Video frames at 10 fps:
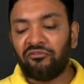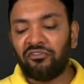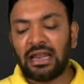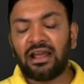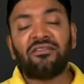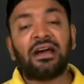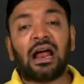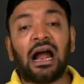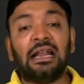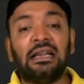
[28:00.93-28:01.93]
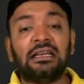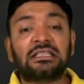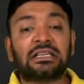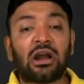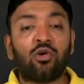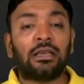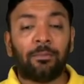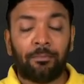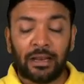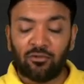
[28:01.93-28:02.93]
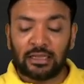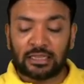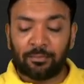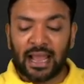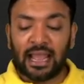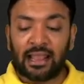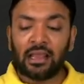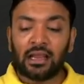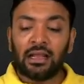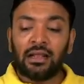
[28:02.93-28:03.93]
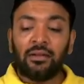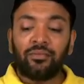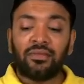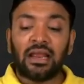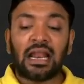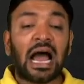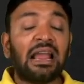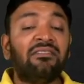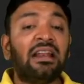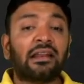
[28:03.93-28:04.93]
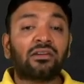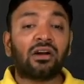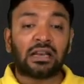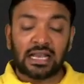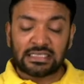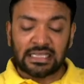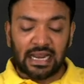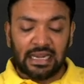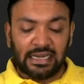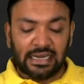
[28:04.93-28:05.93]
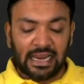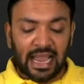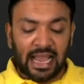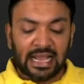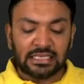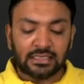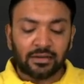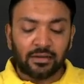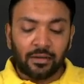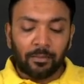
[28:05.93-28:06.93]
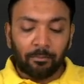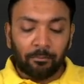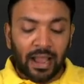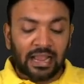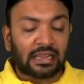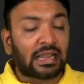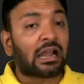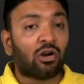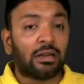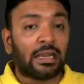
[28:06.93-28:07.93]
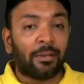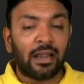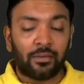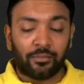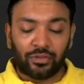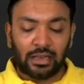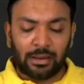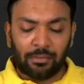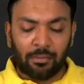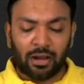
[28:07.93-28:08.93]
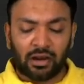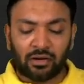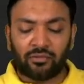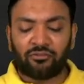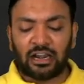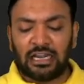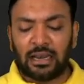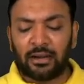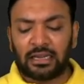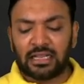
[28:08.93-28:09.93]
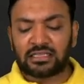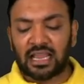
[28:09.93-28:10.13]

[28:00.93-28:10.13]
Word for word: Whenever I discount a bill with a bank, then I will recognize the entry as bank account debit. Remember, fundamentals